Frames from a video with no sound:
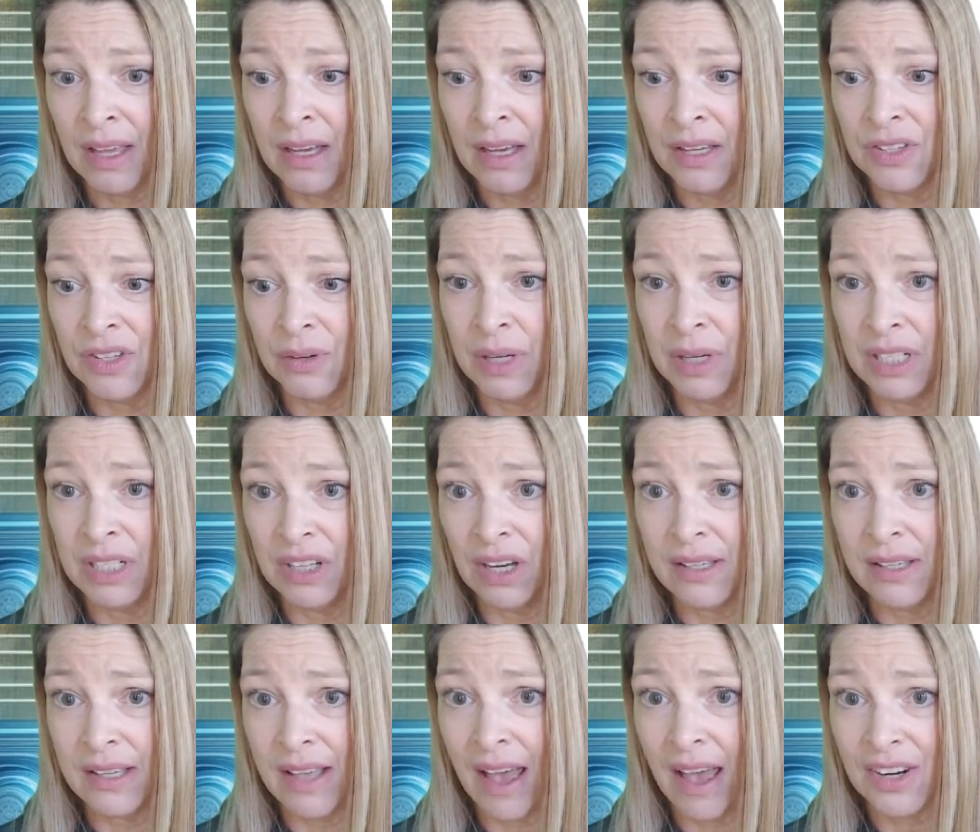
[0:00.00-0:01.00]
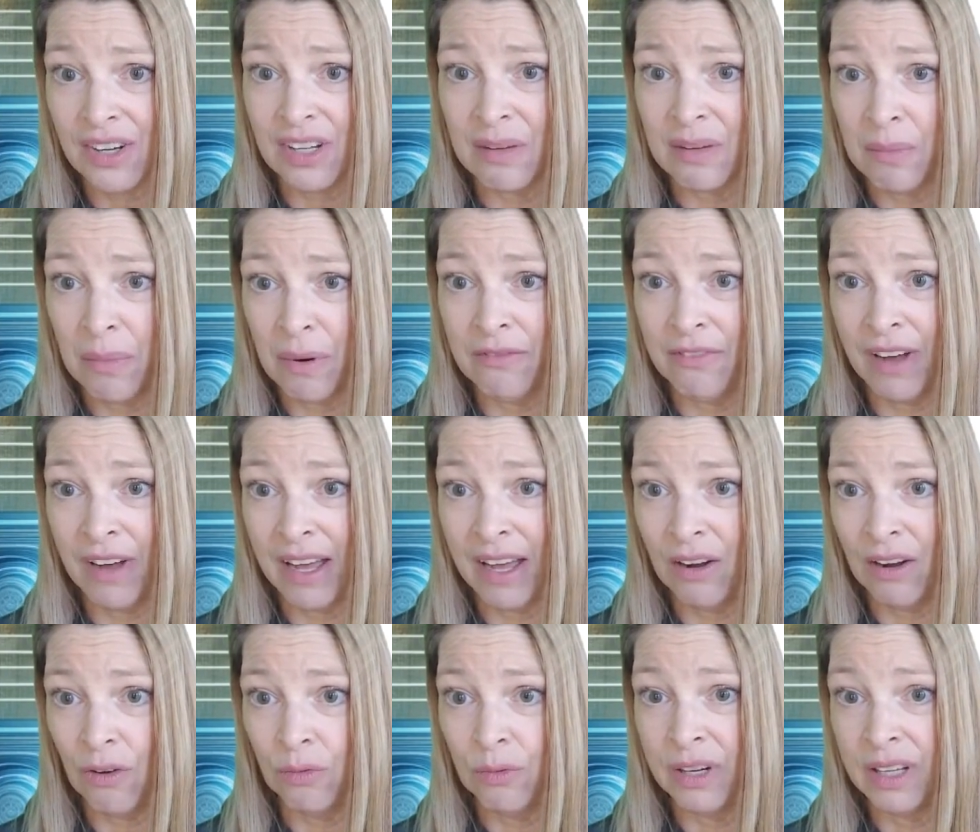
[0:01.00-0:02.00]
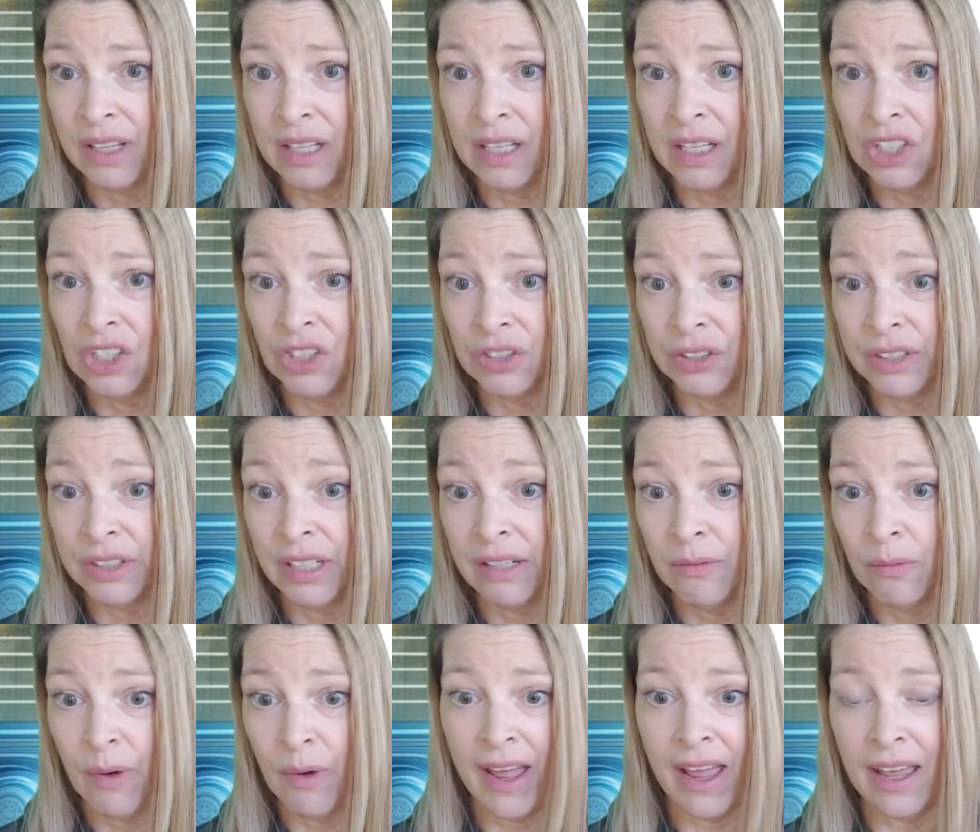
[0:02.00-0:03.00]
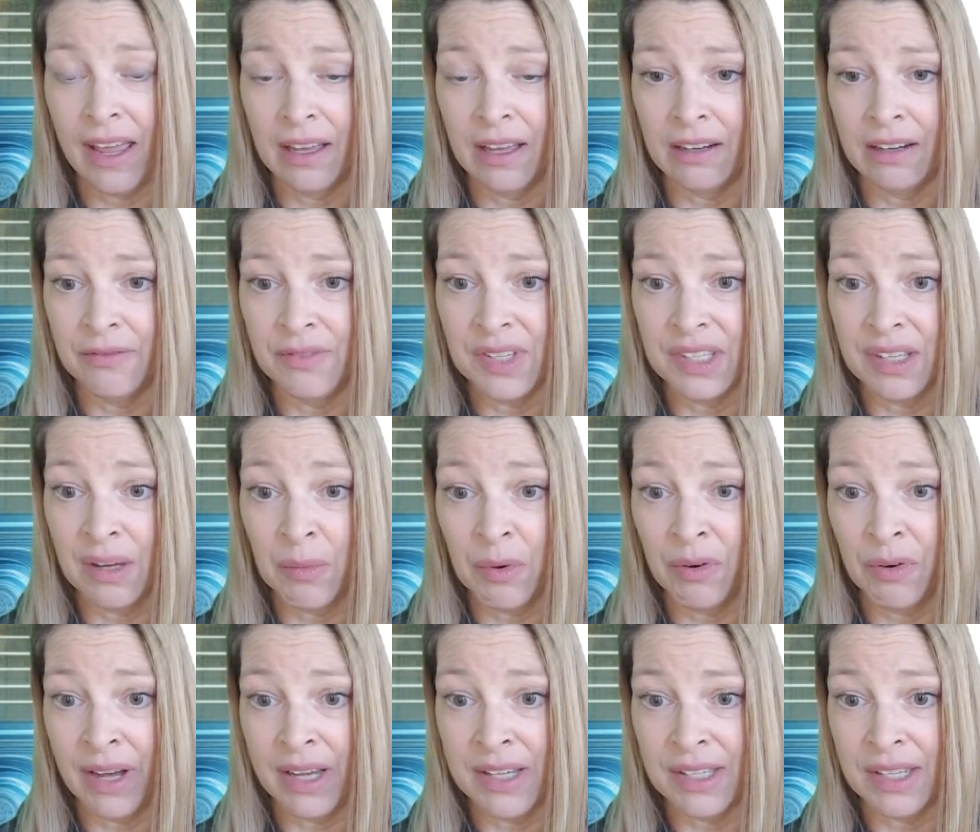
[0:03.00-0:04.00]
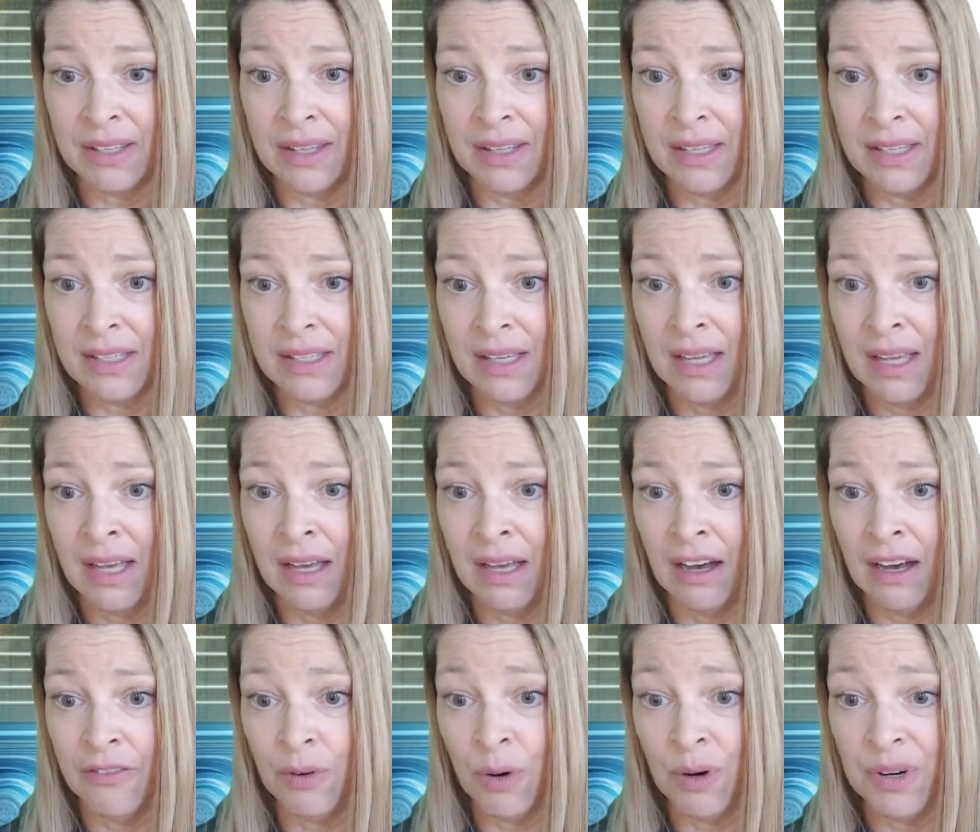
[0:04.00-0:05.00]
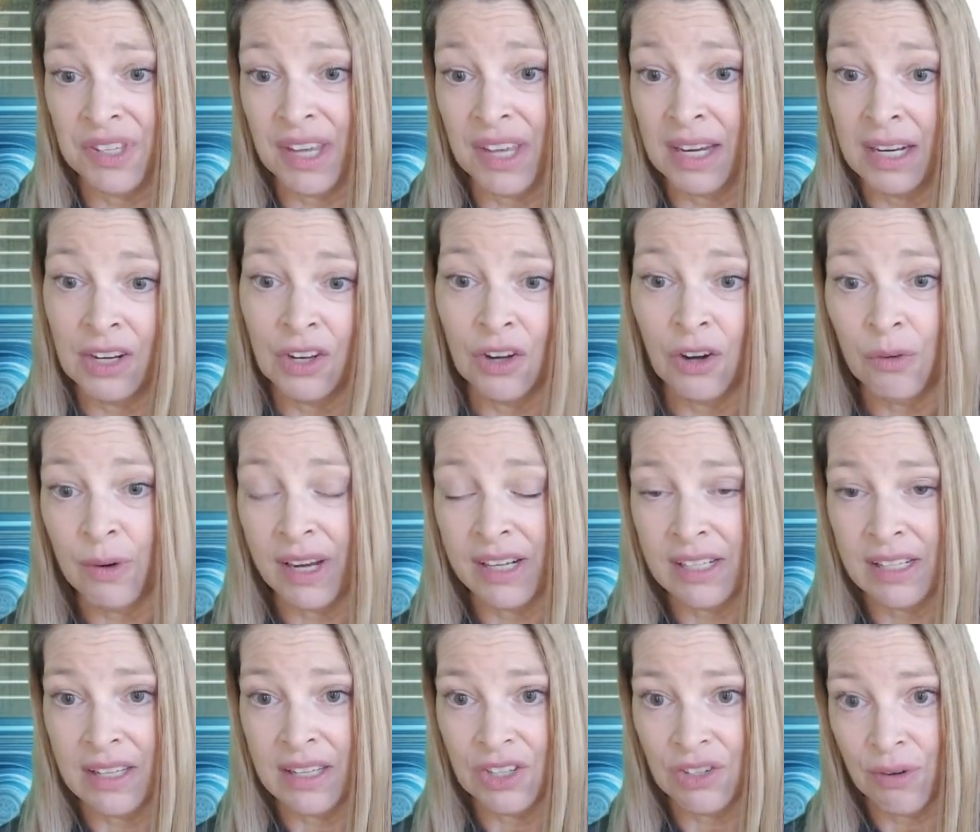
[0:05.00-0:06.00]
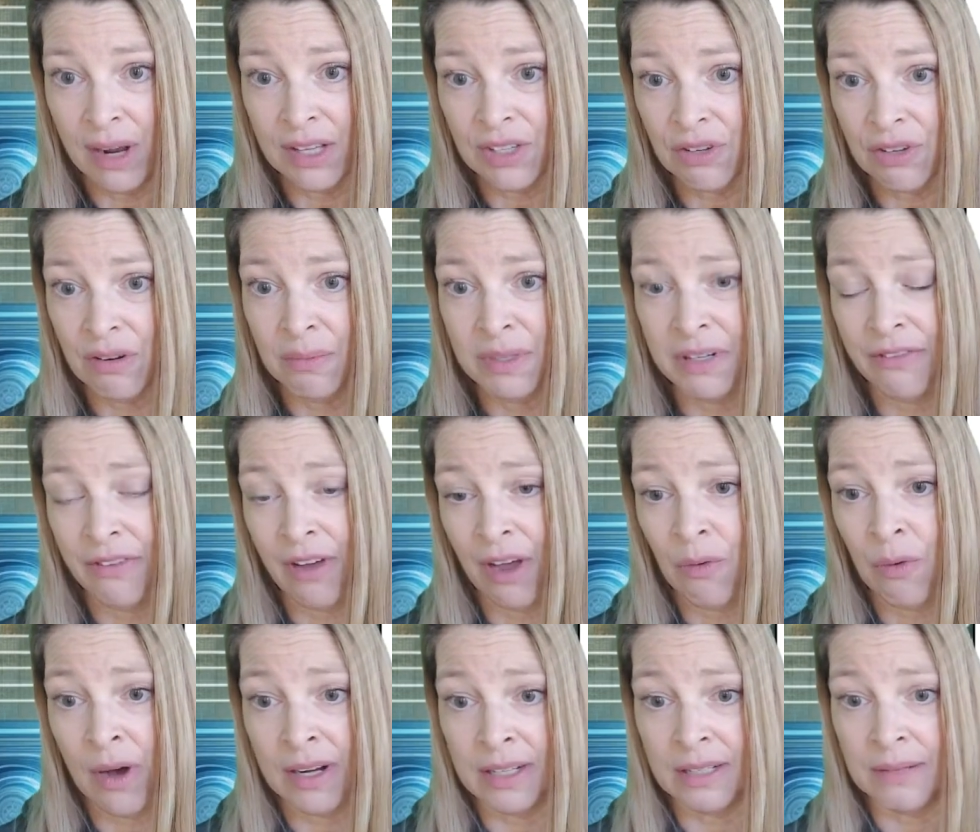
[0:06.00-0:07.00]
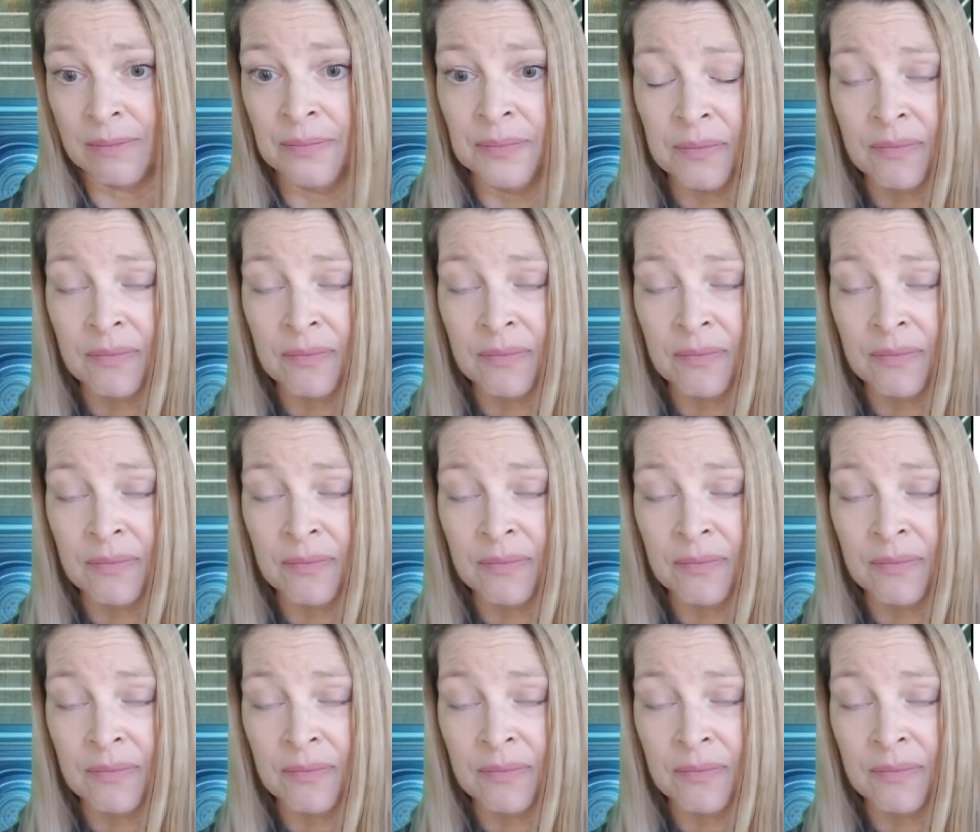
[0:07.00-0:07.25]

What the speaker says: So it does actually provide a really good way of summarizing this. Of course, I can go right to the transcript if I wanted.